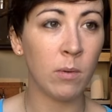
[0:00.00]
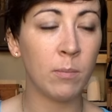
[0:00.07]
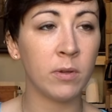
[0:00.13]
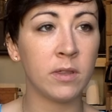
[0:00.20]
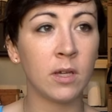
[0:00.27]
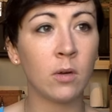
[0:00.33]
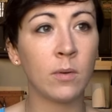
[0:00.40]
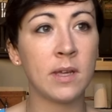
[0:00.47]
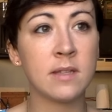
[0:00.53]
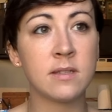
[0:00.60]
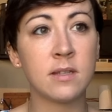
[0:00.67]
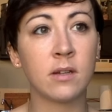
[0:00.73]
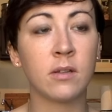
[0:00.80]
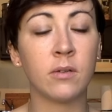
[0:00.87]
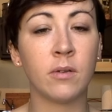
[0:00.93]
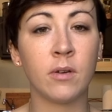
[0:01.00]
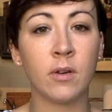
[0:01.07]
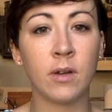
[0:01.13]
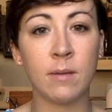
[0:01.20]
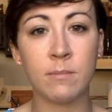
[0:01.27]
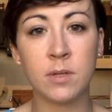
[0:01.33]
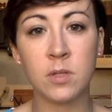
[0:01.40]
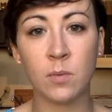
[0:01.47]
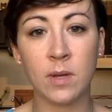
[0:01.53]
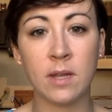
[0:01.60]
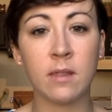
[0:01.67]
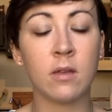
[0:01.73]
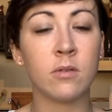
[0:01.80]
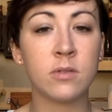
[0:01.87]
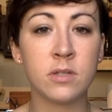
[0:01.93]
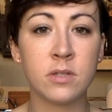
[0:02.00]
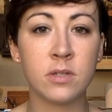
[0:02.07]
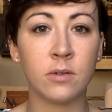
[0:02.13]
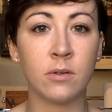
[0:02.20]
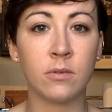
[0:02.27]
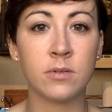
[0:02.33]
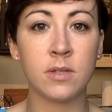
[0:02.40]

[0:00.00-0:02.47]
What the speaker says: We put the queen secluder in between those two